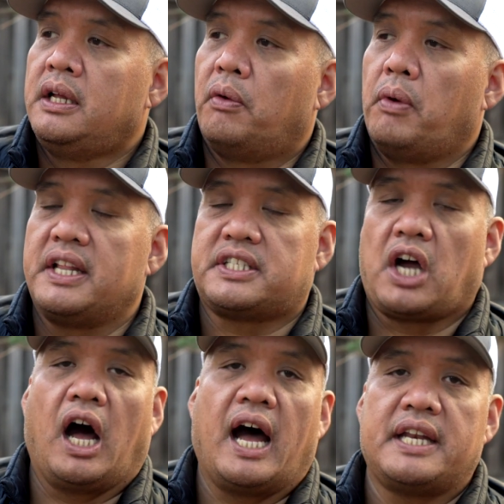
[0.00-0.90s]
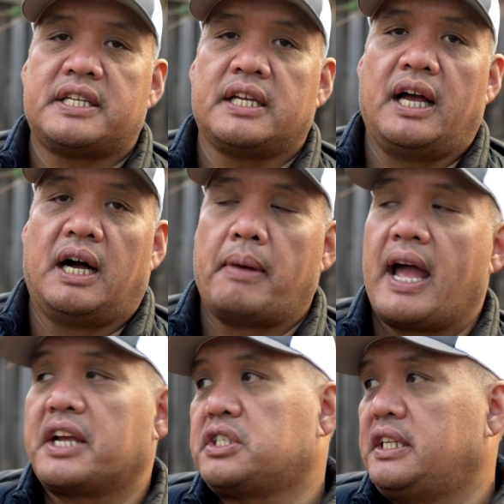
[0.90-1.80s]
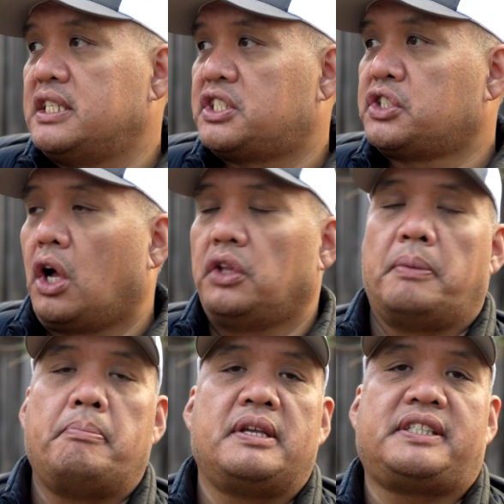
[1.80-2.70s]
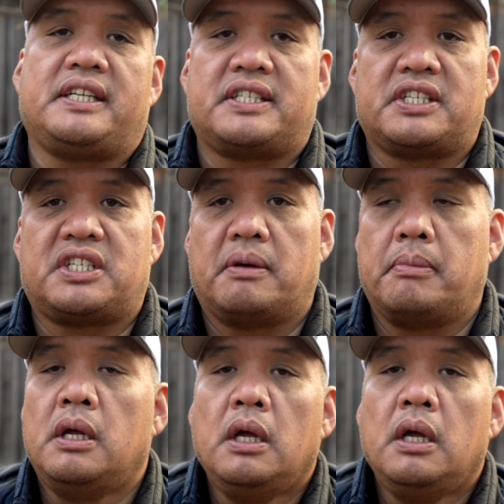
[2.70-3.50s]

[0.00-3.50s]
when it's hot. I actually installed the misting system